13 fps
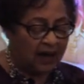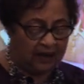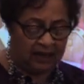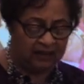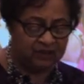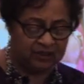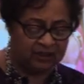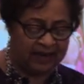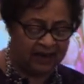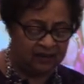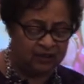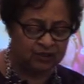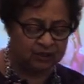Another
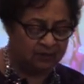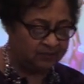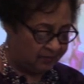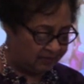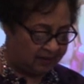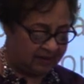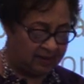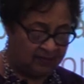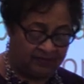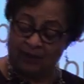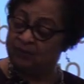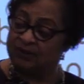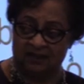challenge
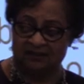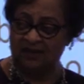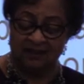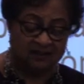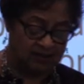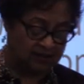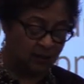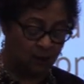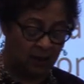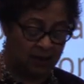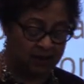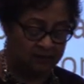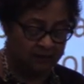that was a daunting
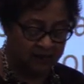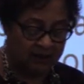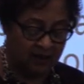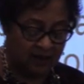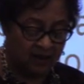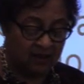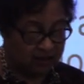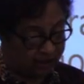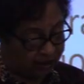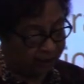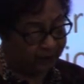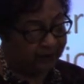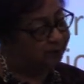one,
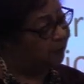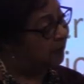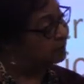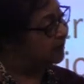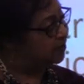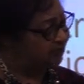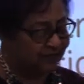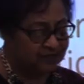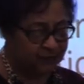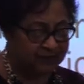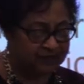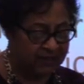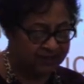securing public
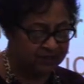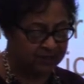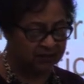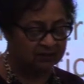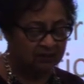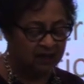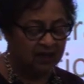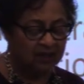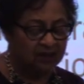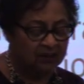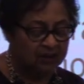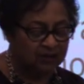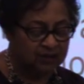transportation
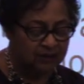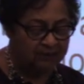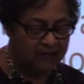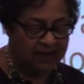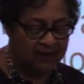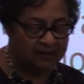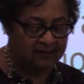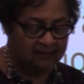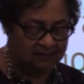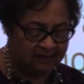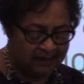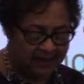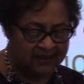to make
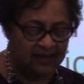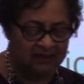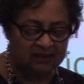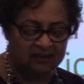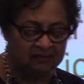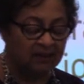getting